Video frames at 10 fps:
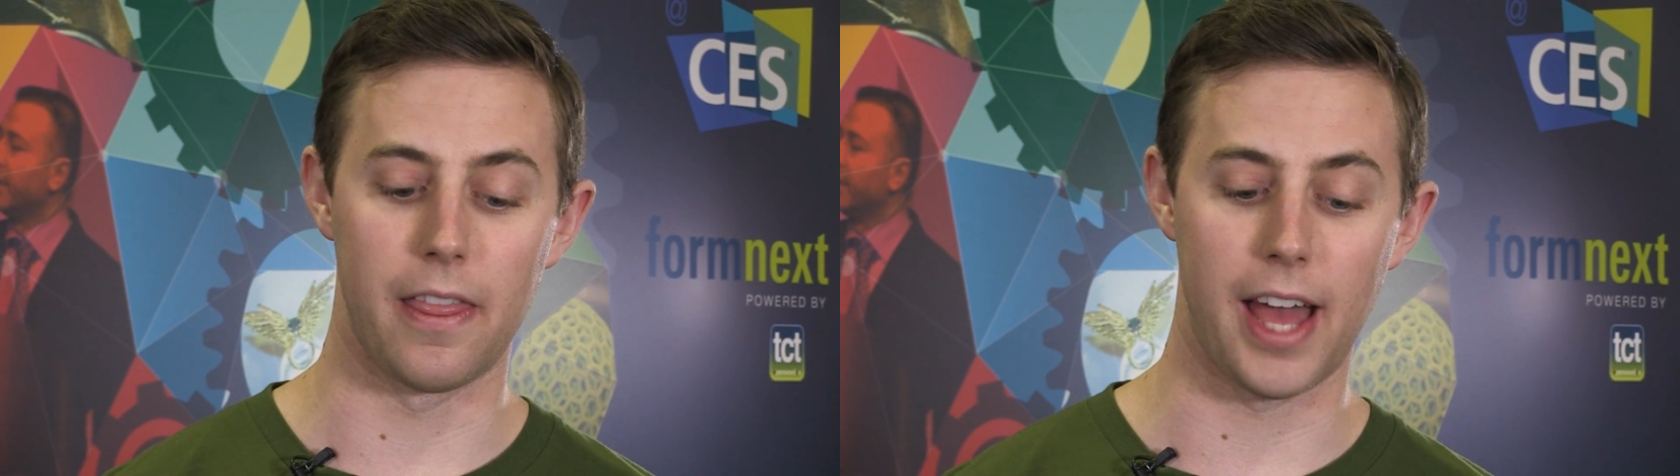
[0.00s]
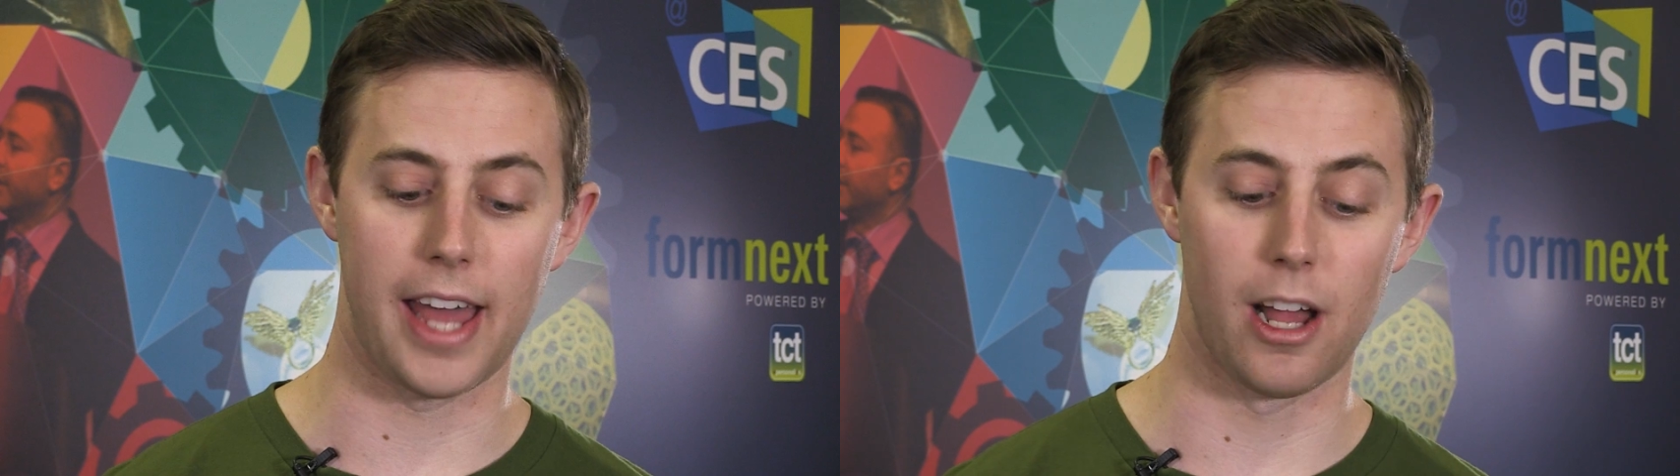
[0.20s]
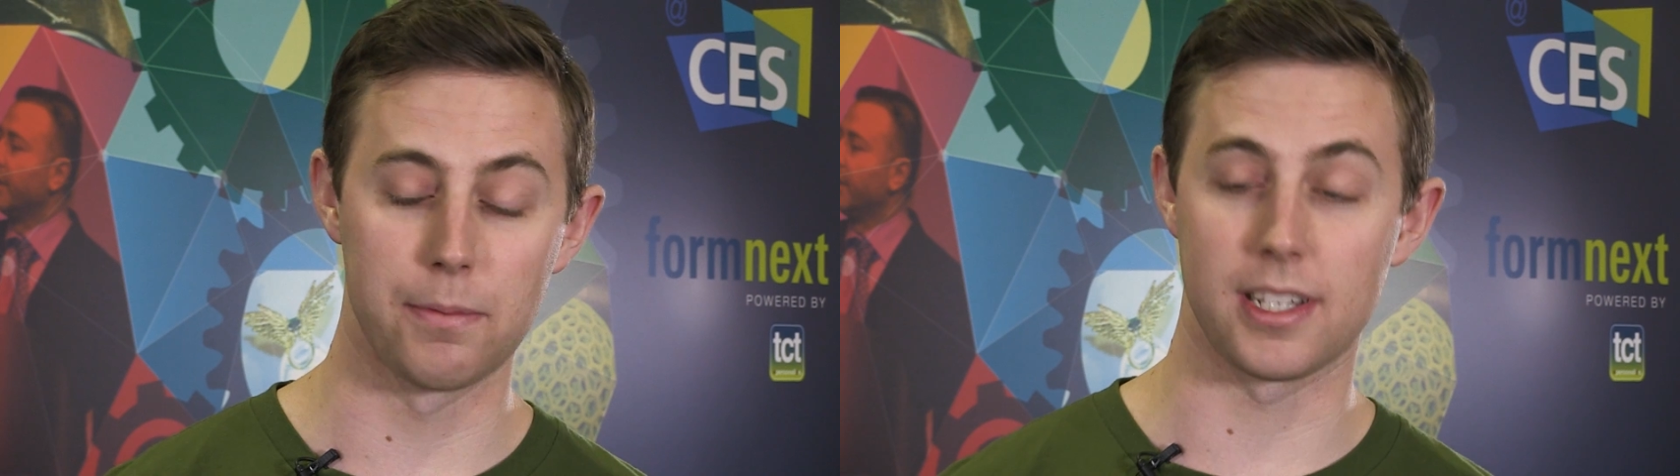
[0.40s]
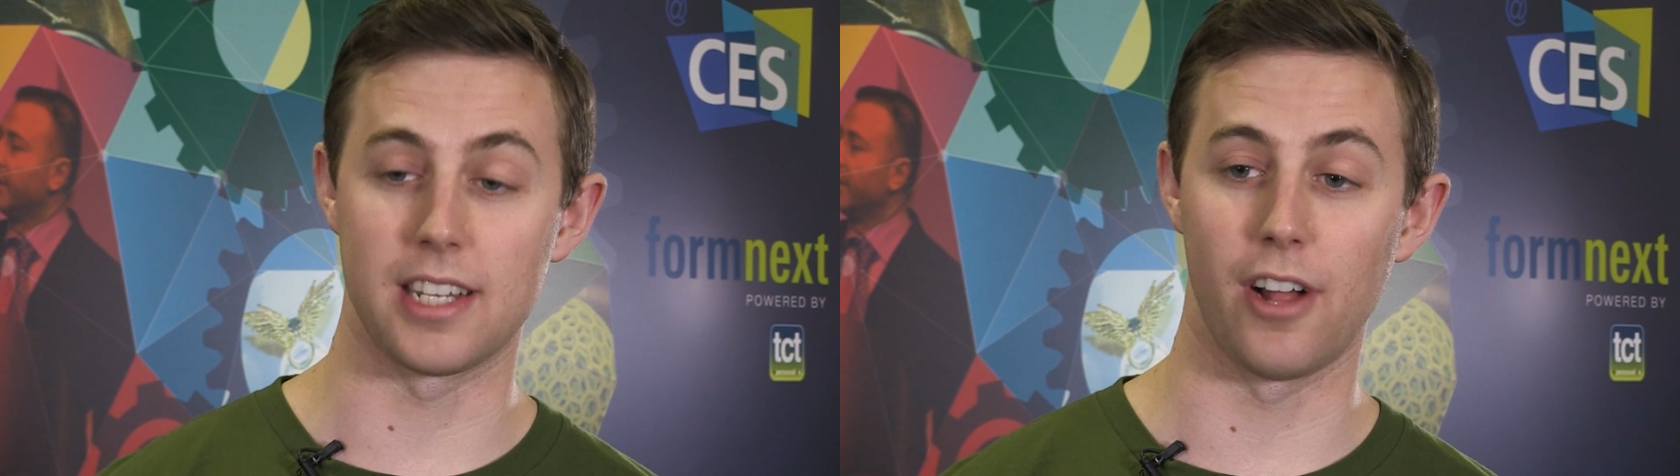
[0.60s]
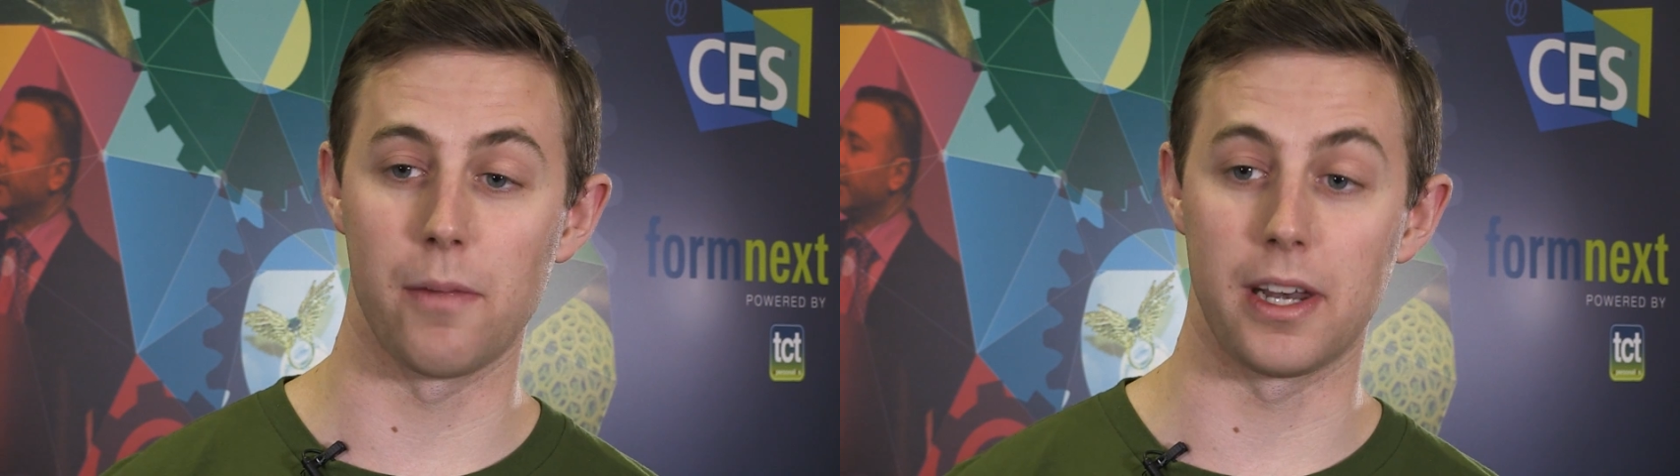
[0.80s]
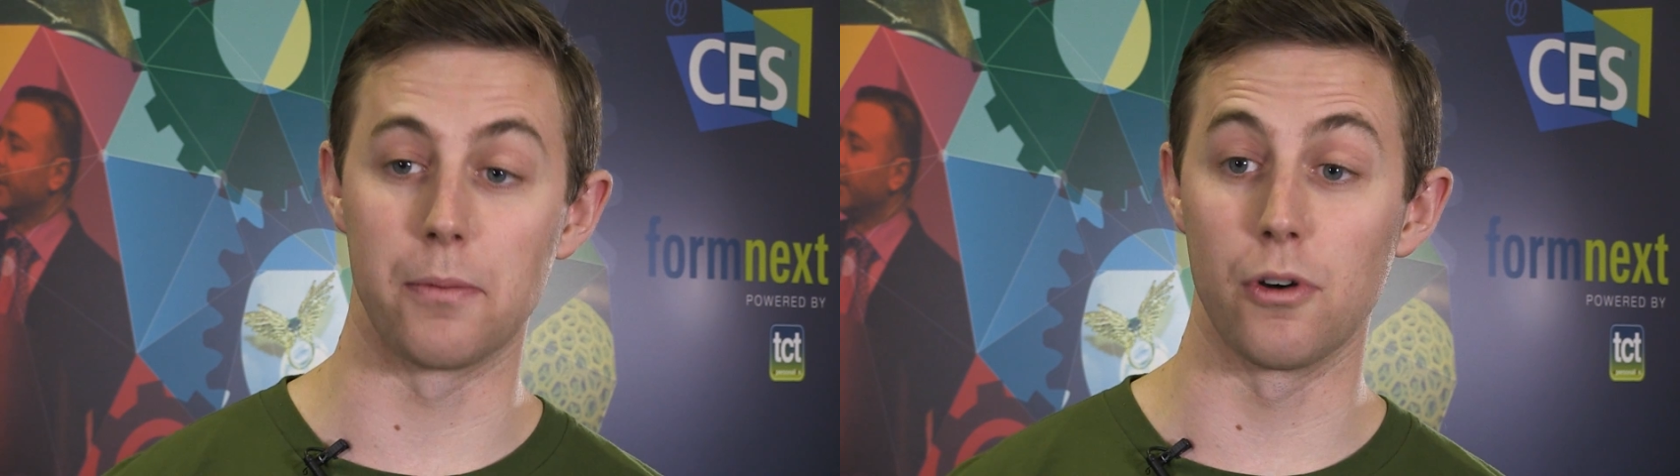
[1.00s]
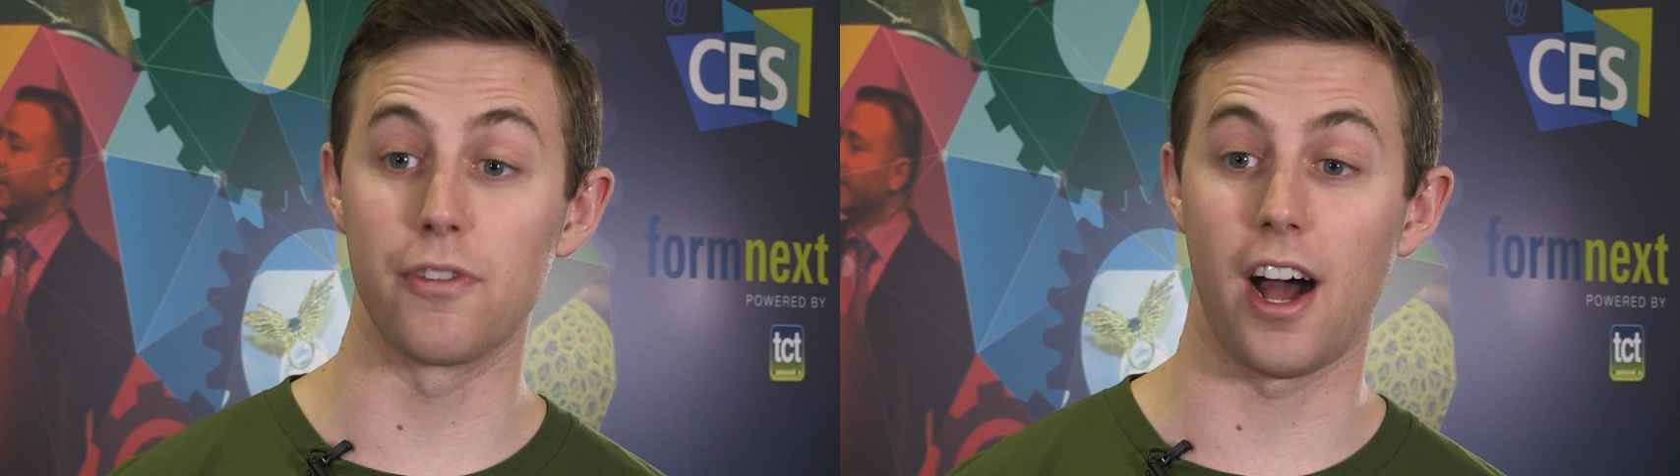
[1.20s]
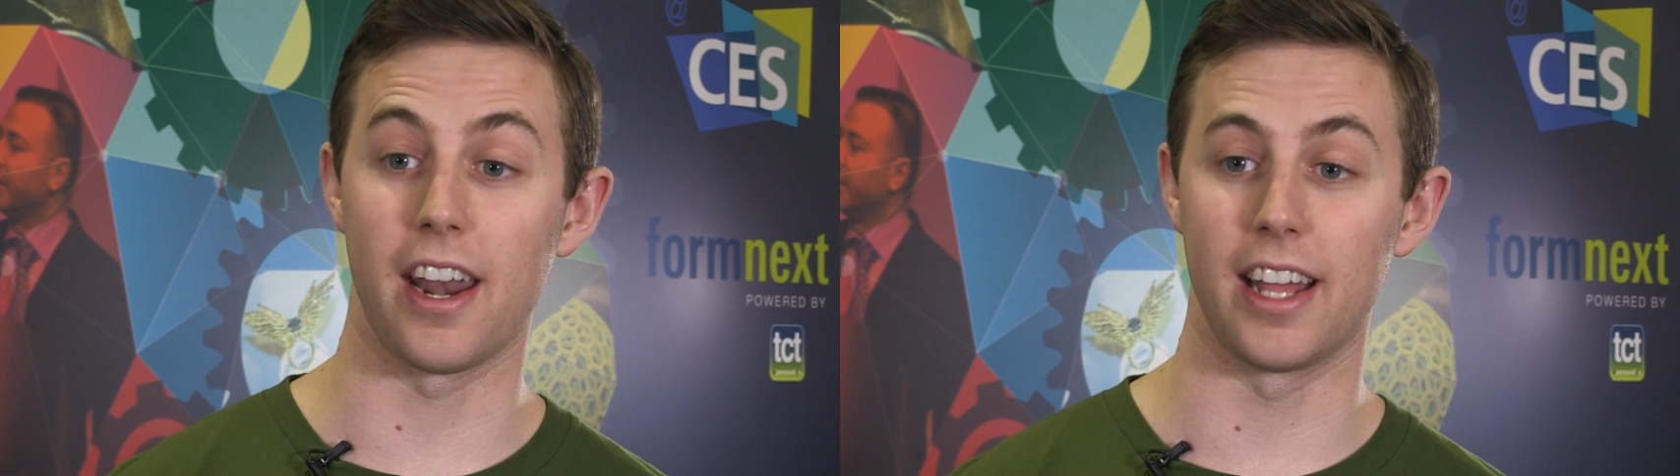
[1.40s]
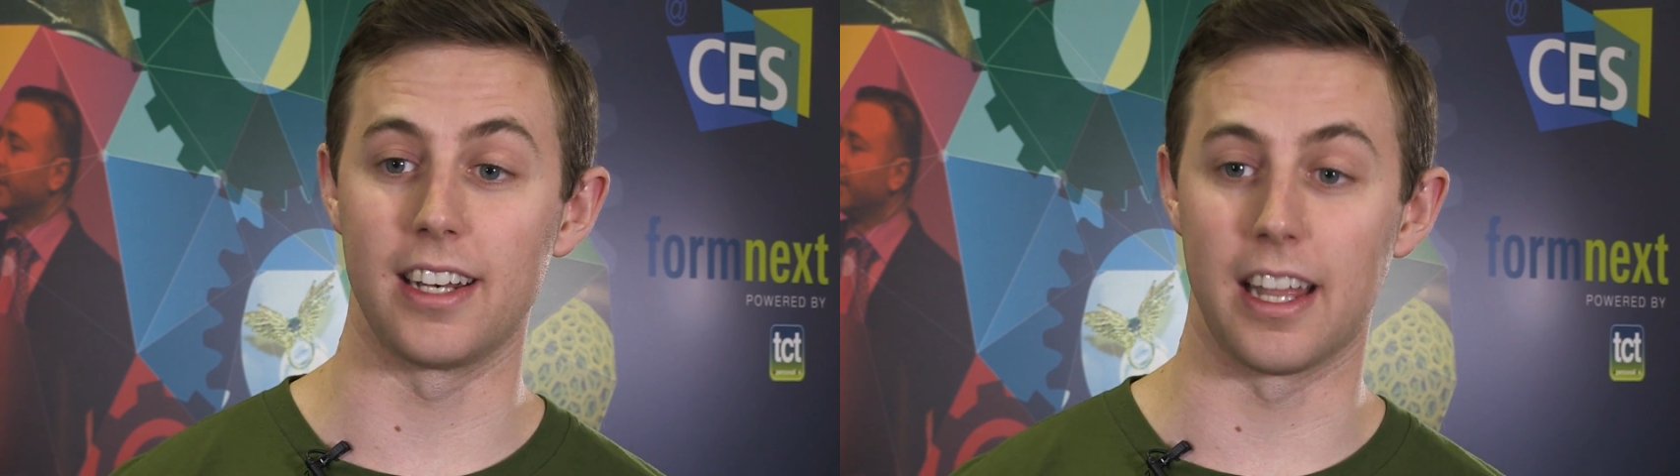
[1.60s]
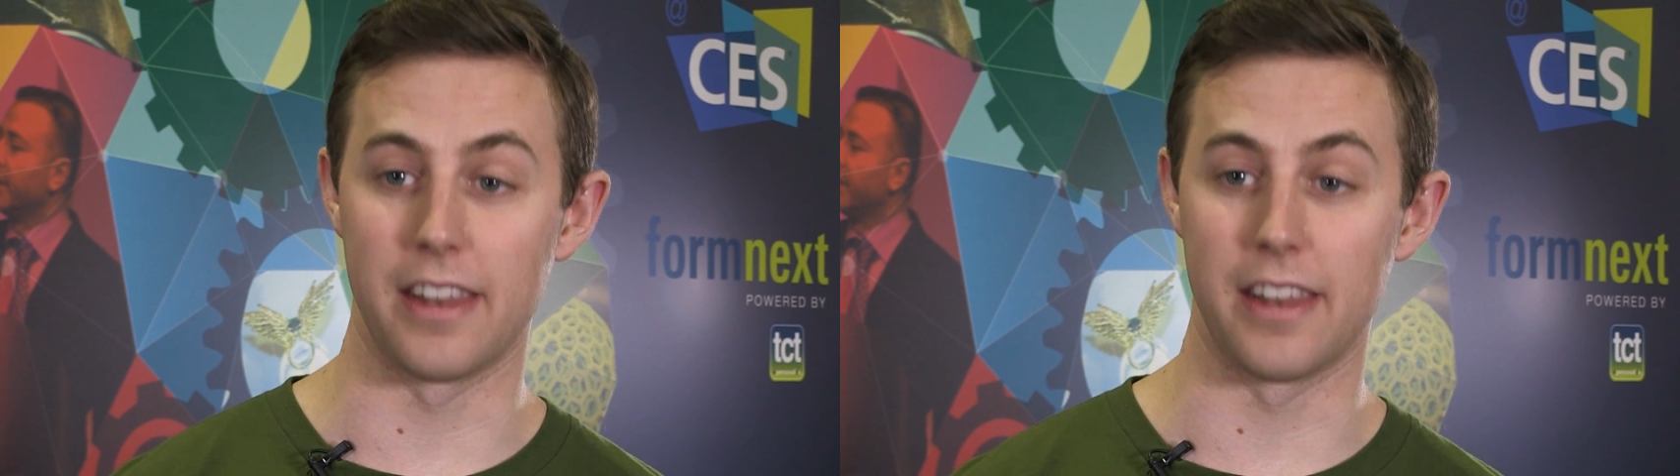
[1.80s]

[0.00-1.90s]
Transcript: that helped us develop an improved hot end,